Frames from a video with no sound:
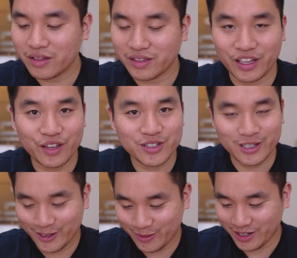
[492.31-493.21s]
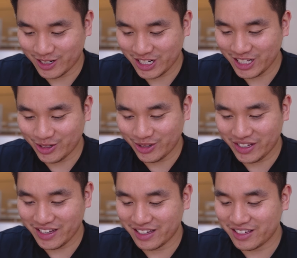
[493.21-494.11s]
They gave us a little bit of chili oil
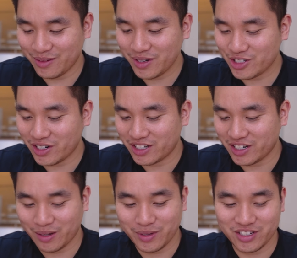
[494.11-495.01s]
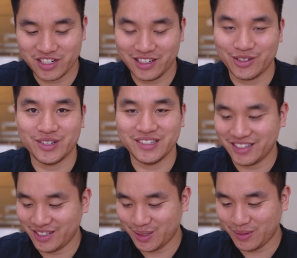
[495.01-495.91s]
here, so I might try to chuck a bit of chili oil into
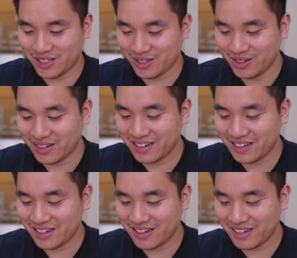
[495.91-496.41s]
this mix too.